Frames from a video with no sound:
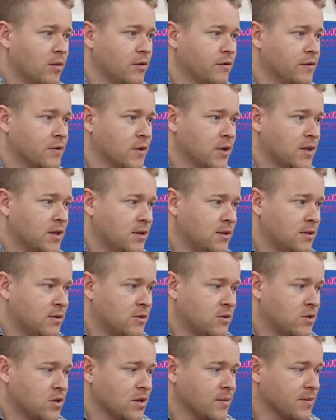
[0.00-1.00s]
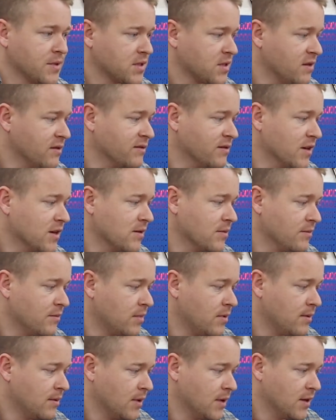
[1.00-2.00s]
before I drop the subframe
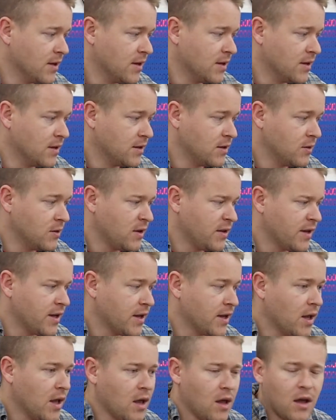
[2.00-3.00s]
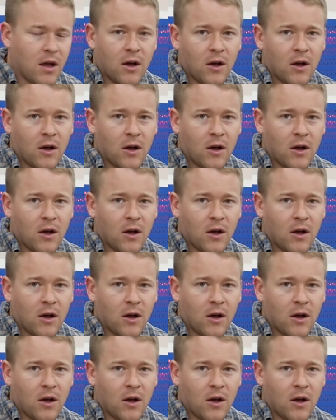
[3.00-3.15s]
and do all that.